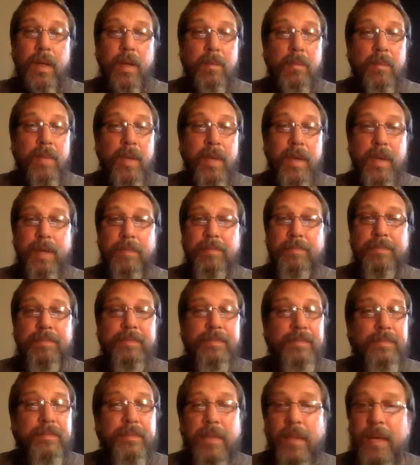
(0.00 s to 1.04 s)
Man, I
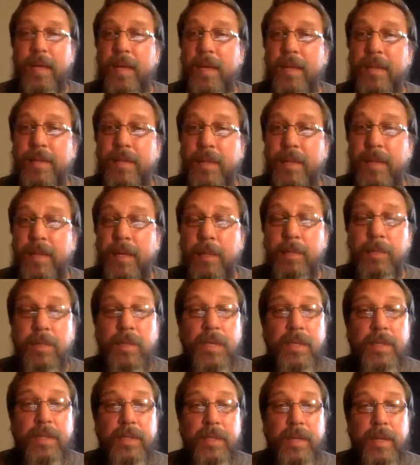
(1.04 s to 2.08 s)
gotta tell you, I'm
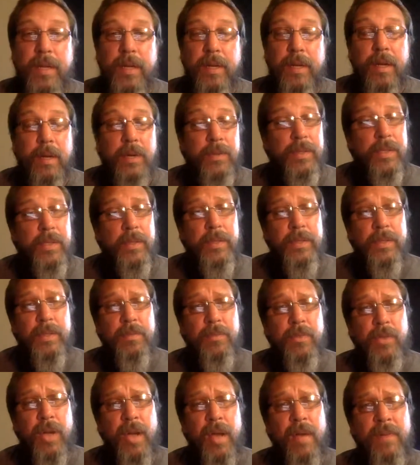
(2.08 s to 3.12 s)
glad you're here. I was doing some
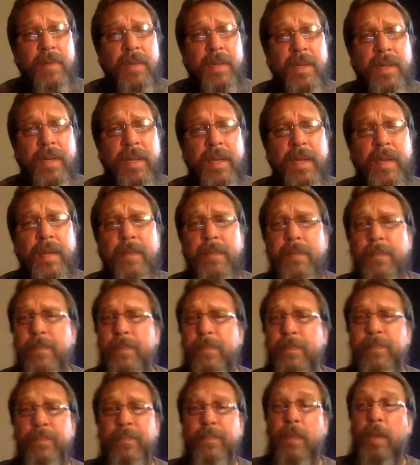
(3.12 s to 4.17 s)
driving today.
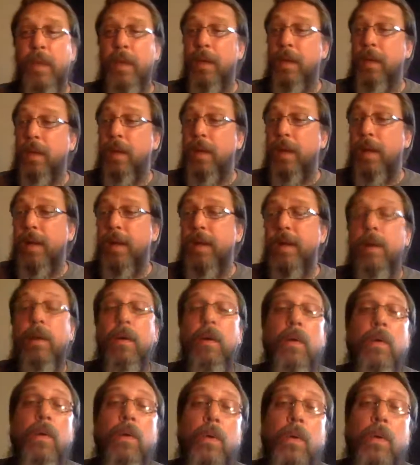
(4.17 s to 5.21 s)
I got a
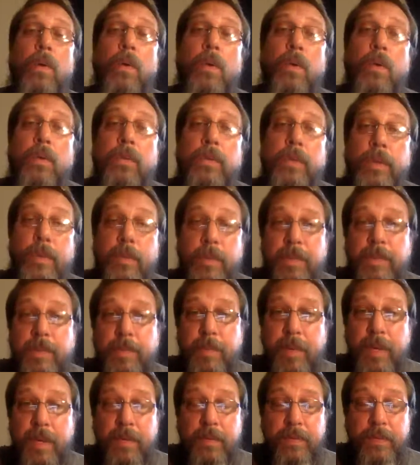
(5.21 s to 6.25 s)
whole new
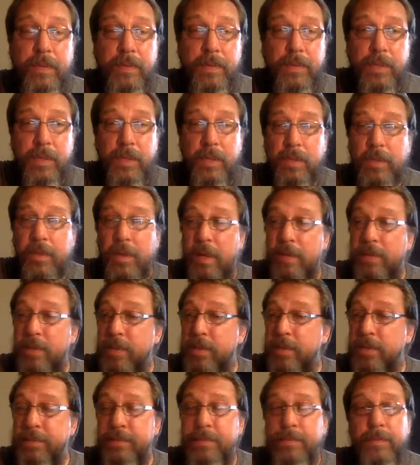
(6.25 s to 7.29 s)
respect for you truck
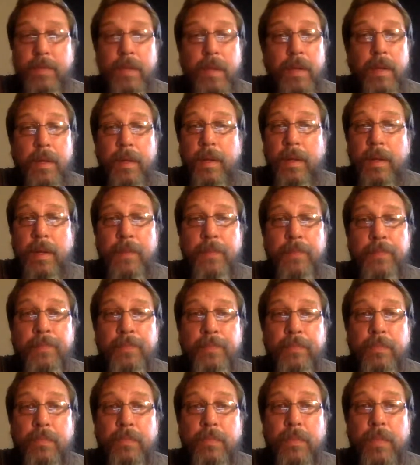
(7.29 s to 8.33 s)
drivers.
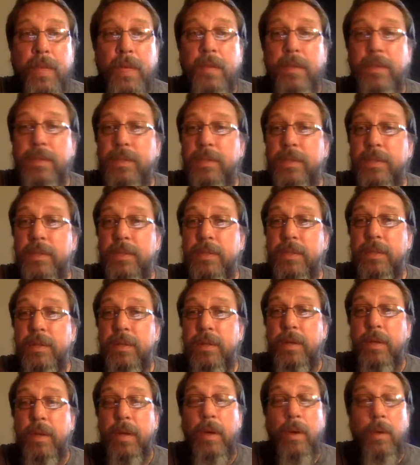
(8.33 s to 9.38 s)
There is just
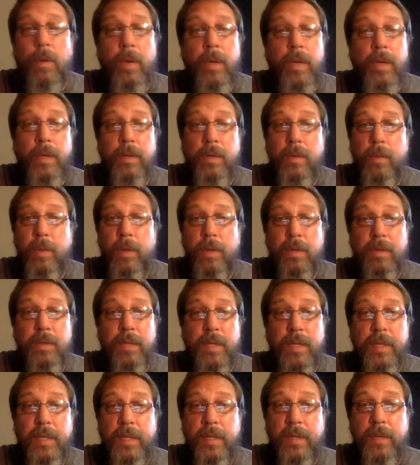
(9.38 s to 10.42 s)
no way in the world I
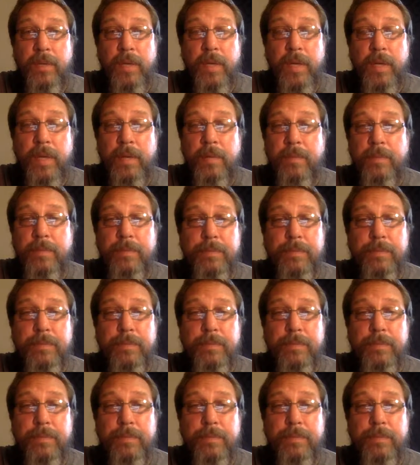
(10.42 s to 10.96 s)
could do that.